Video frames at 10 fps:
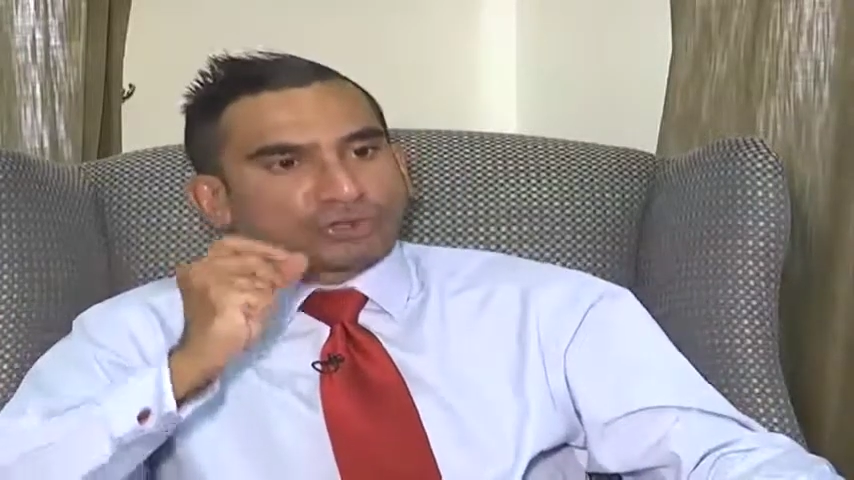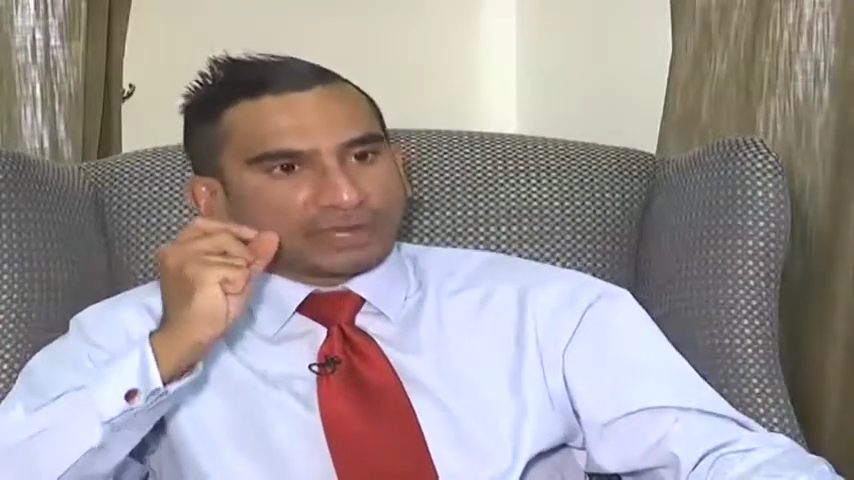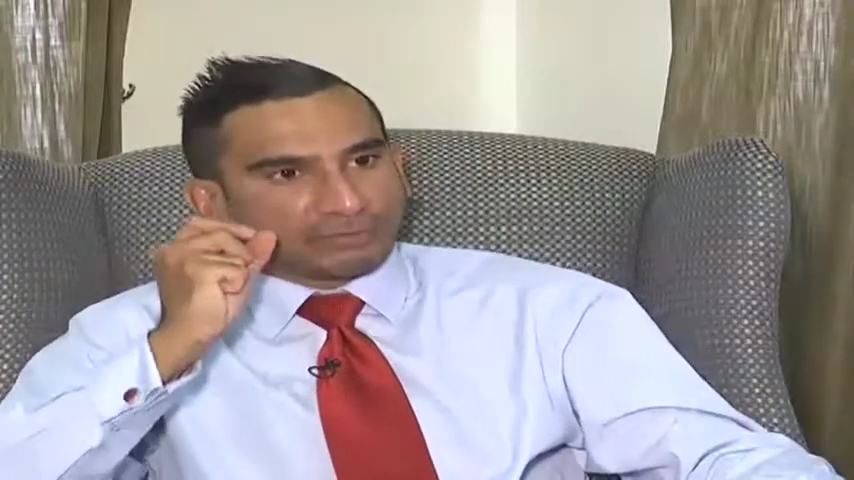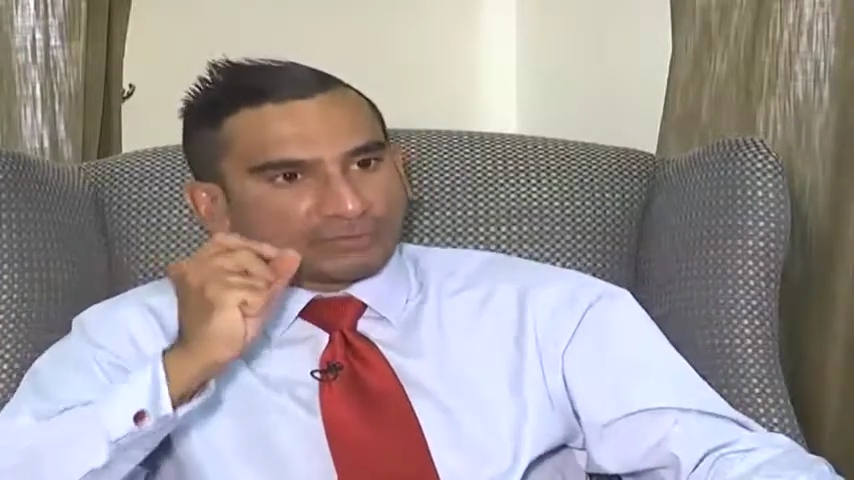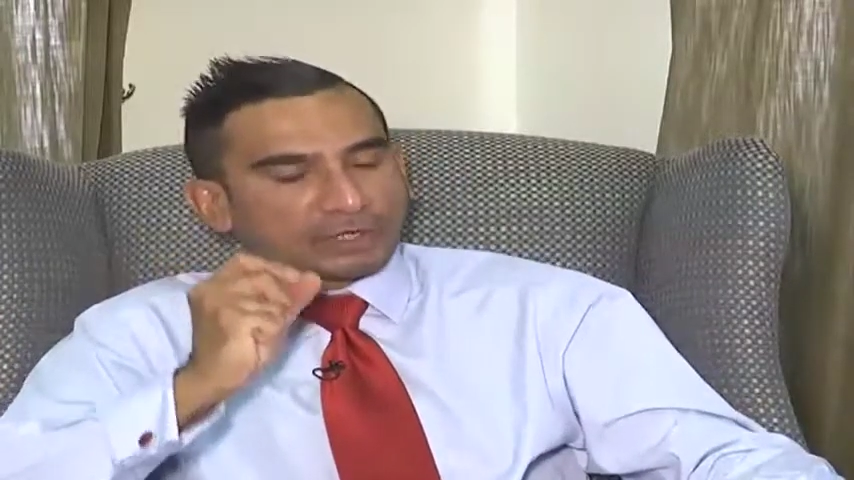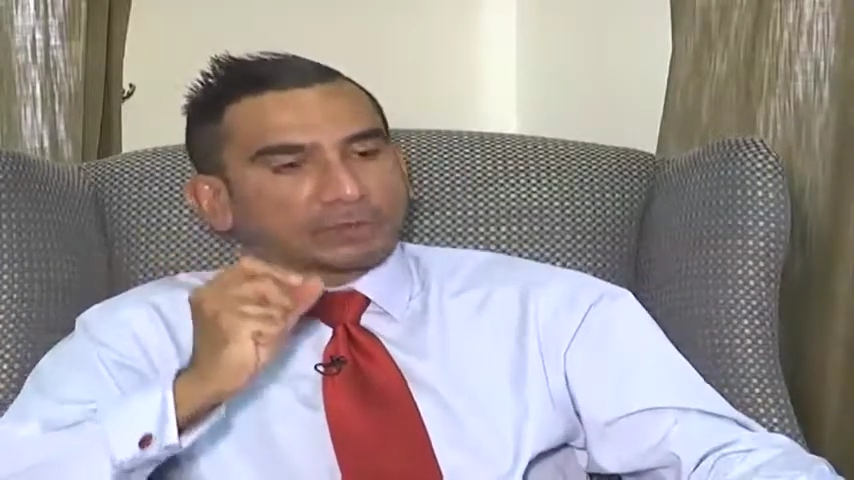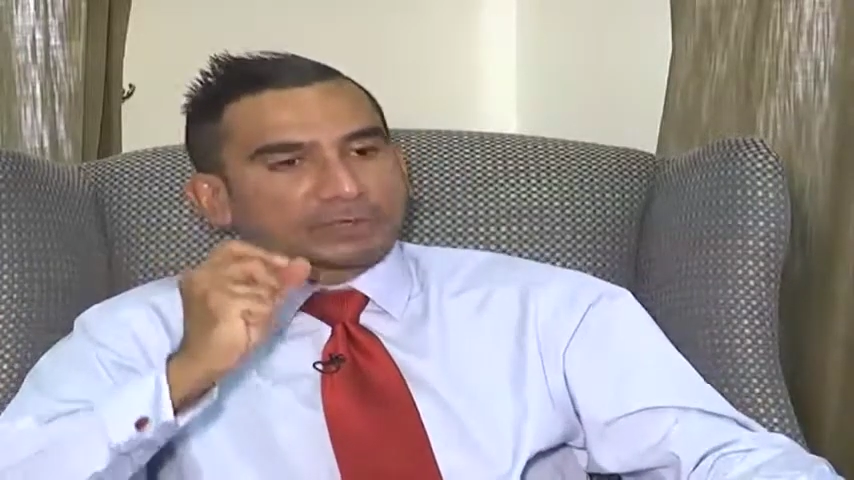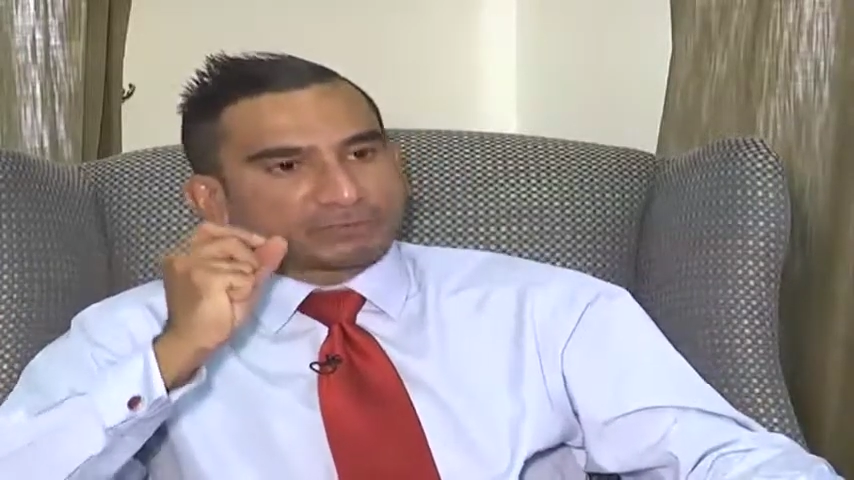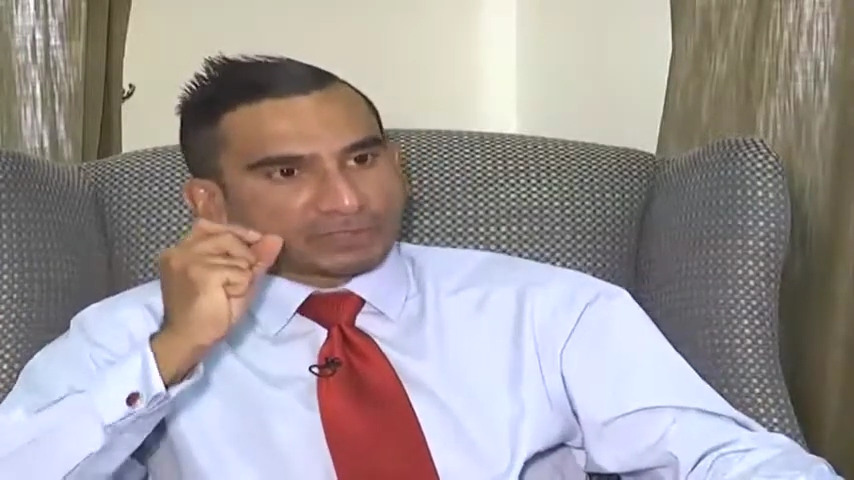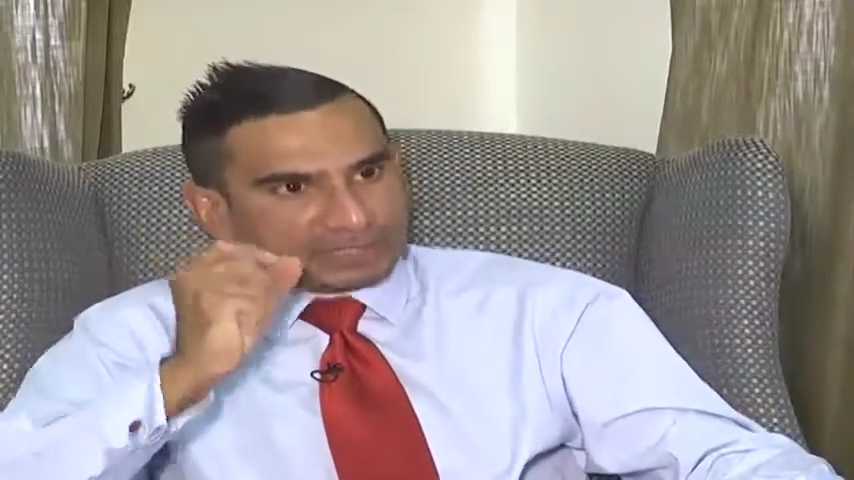that that video
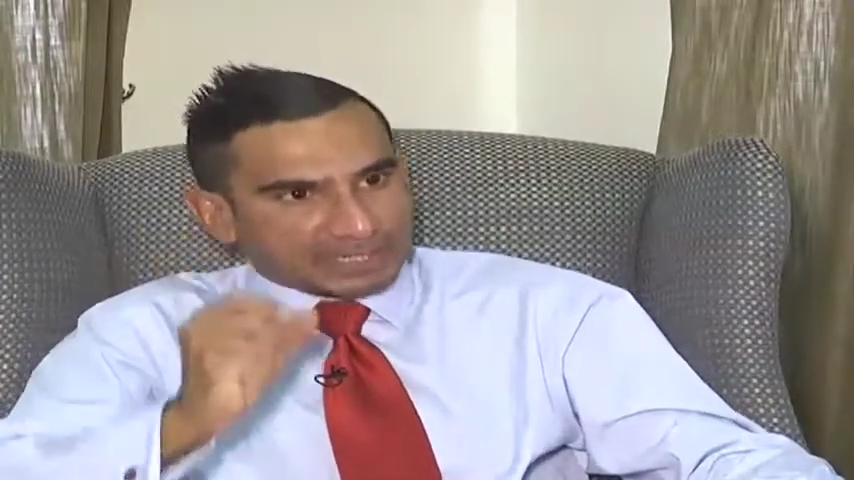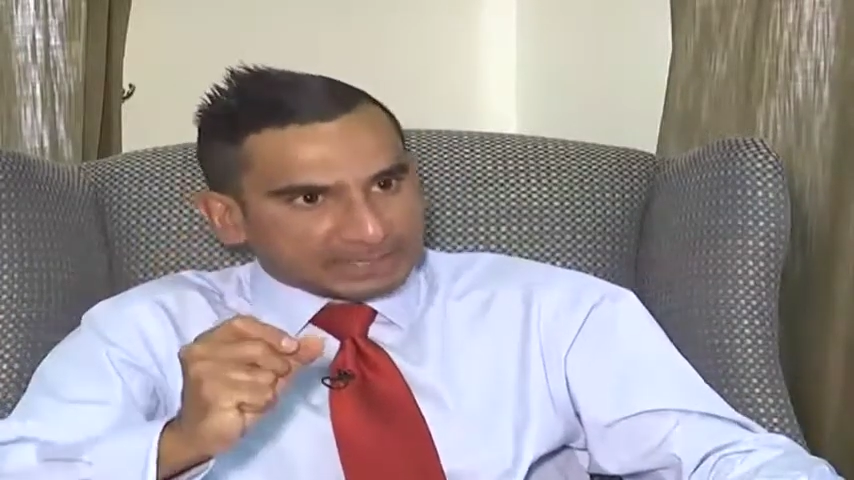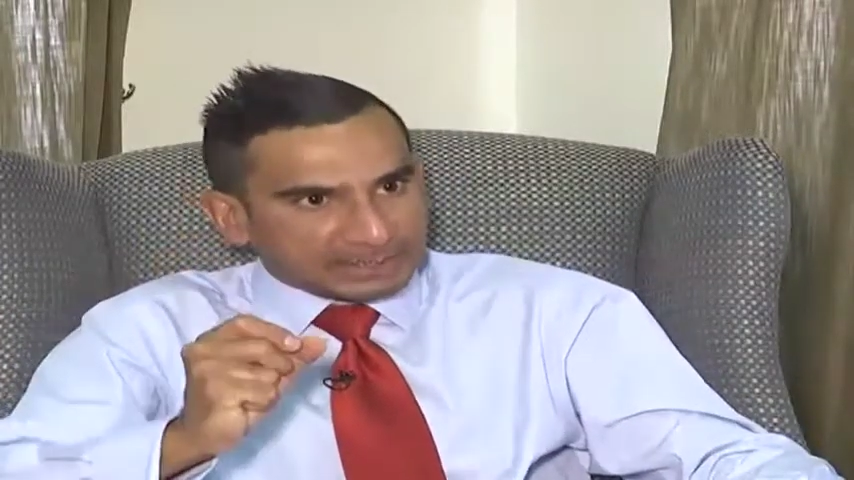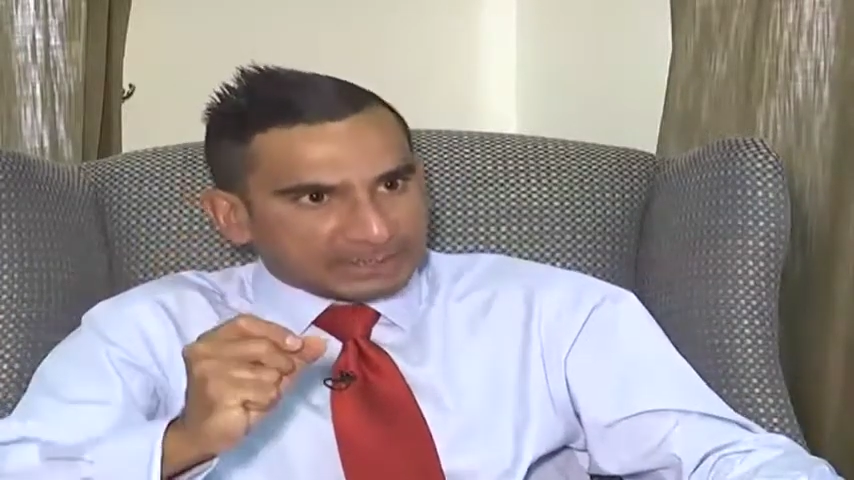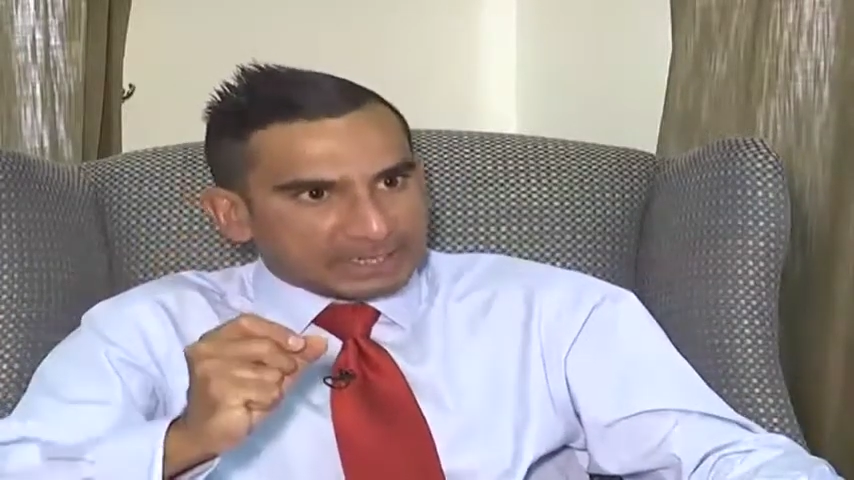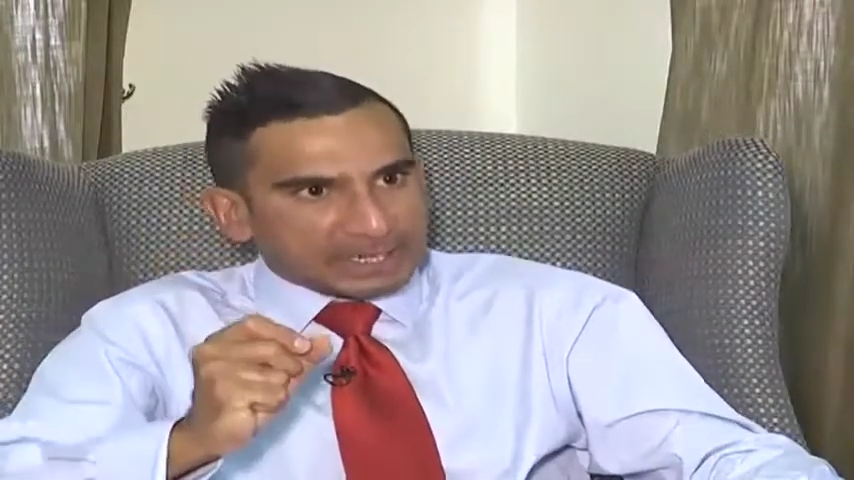is protected,